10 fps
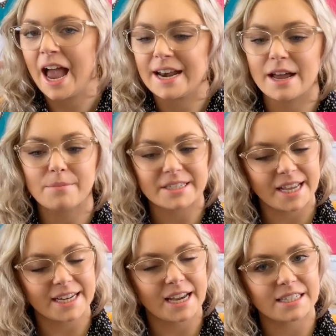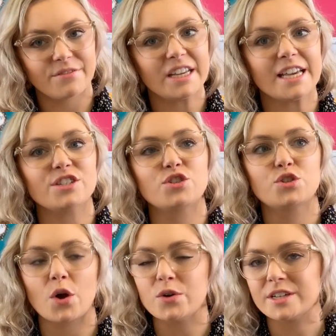Now my second activity is
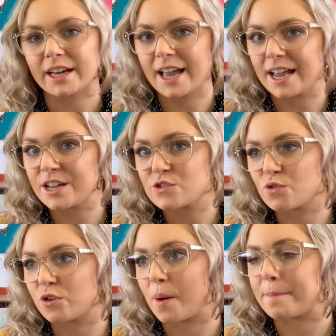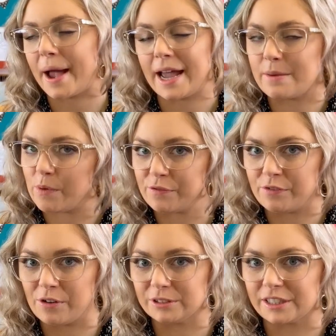dodecahedron paper
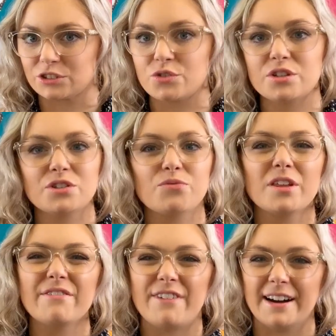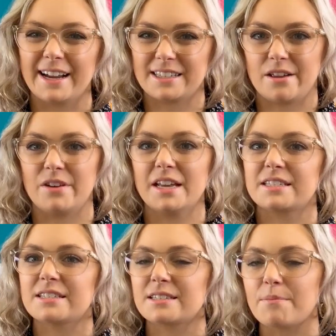folding. So this is a really fun activity because
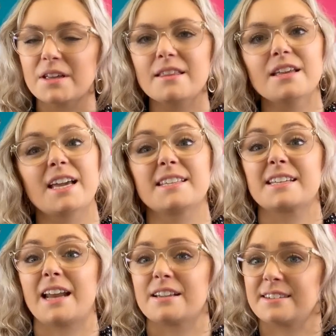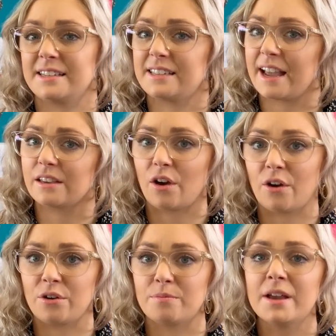it's something the kids can actually take
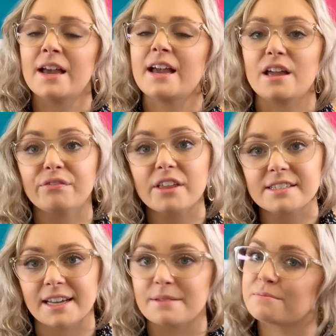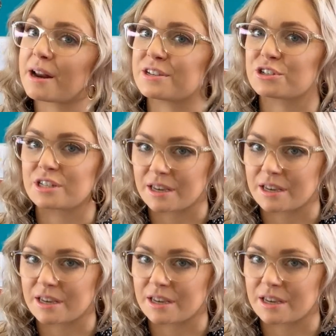home if their team manages to